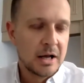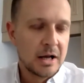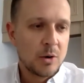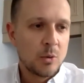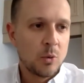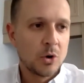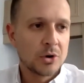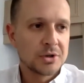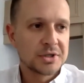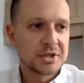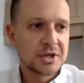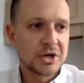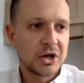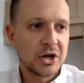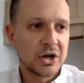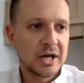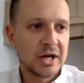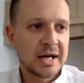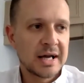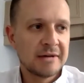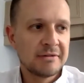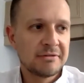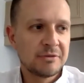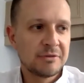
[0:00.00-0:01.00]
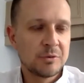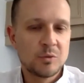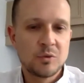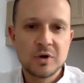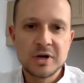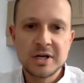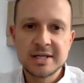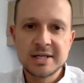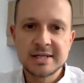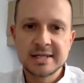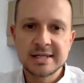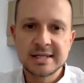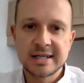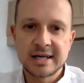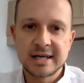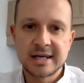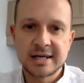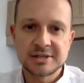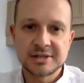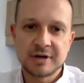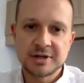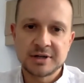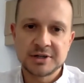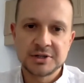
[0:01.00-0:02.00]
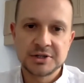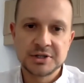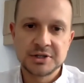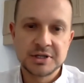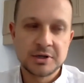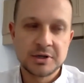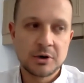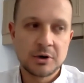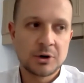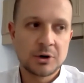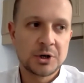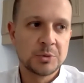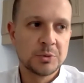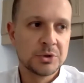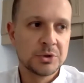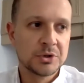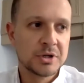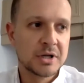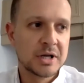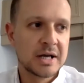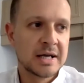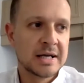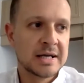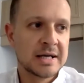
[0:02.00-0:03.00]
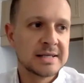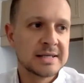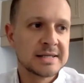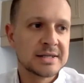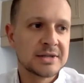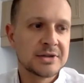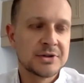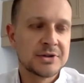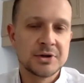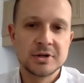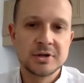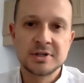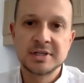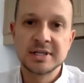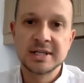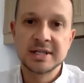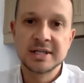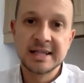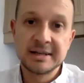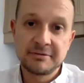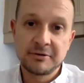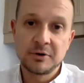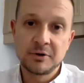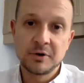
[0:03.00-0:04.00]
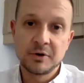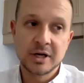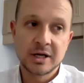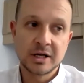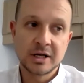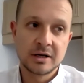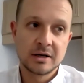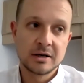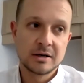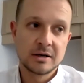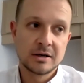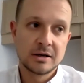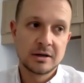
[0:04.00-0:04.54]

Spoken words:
what's clear from reading that strategy document is that delivering